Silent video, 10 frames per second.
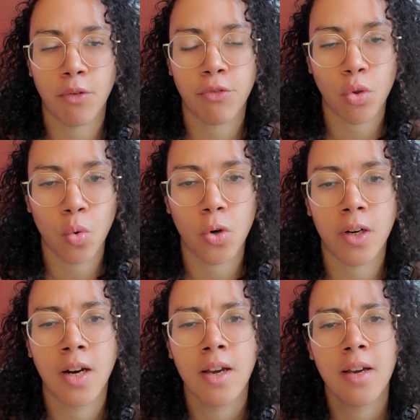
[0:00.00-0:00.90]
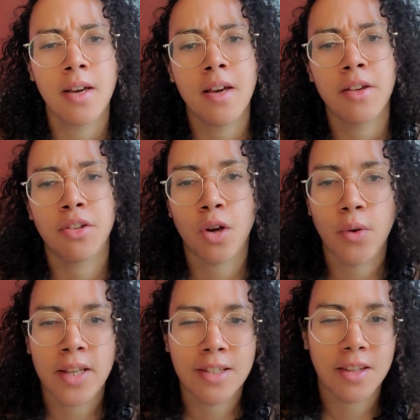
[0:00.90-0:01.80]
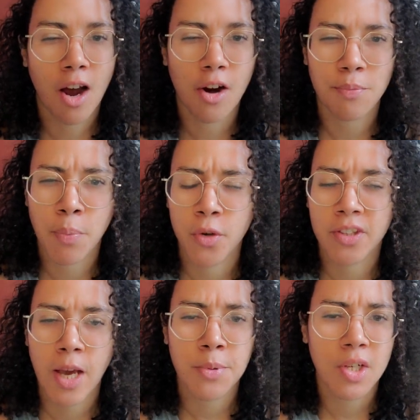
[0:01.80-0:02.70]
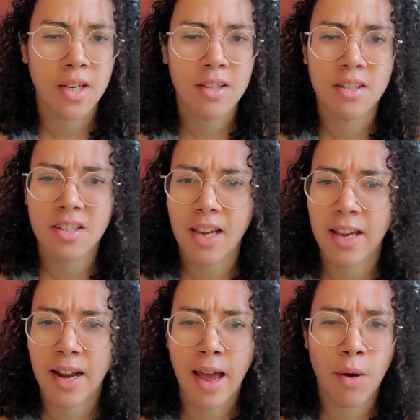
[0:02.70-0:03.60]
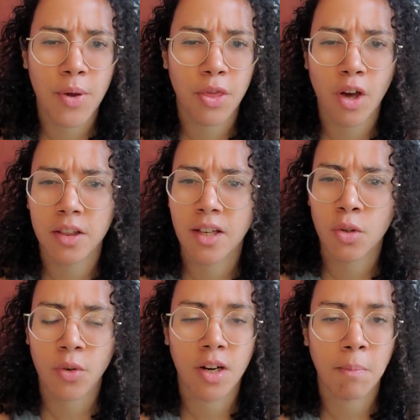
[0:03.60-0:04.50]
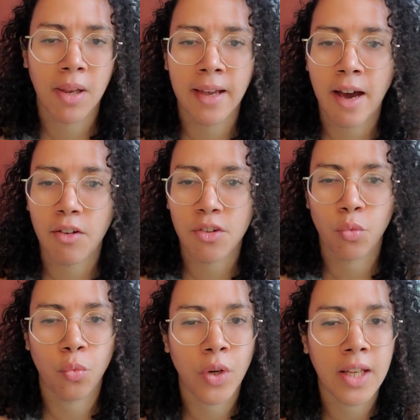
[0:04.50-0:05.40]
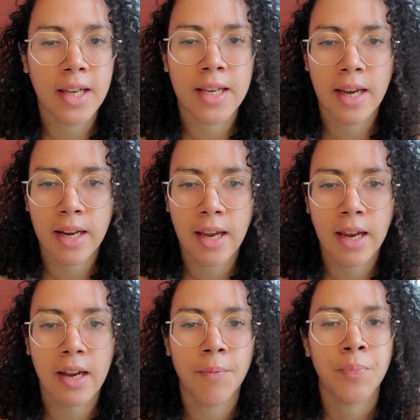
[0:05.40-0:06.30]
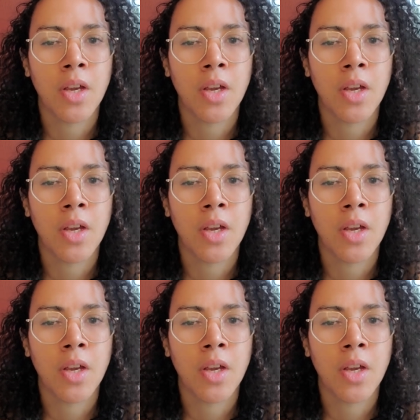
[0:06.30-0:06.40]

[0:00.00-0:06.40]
of Thor. So it's our perceptions and how we thought things were going to play out is really getting